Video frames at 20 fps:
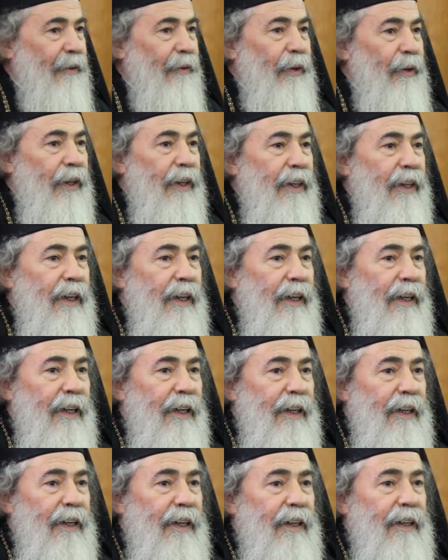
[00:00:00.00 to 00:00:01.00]
with
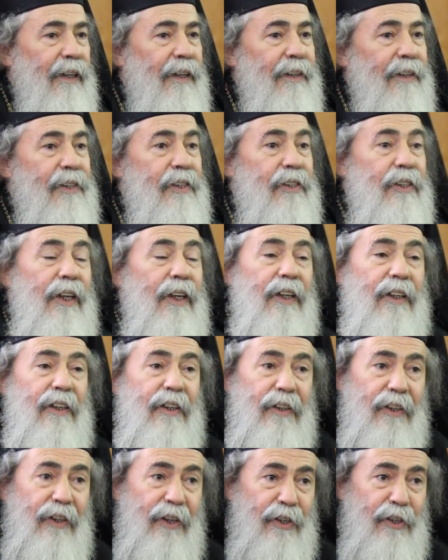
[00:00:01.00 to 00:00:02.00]
uh,
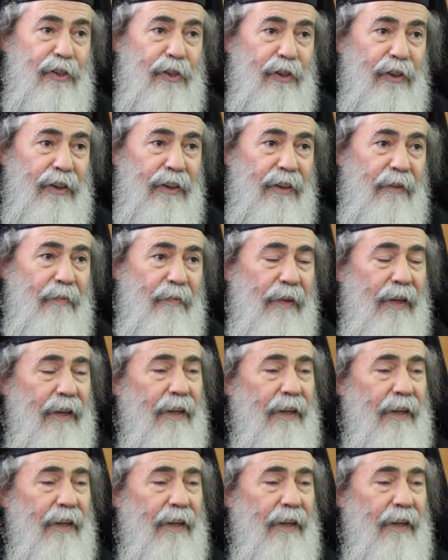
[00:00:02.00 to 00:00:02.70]
sacred history,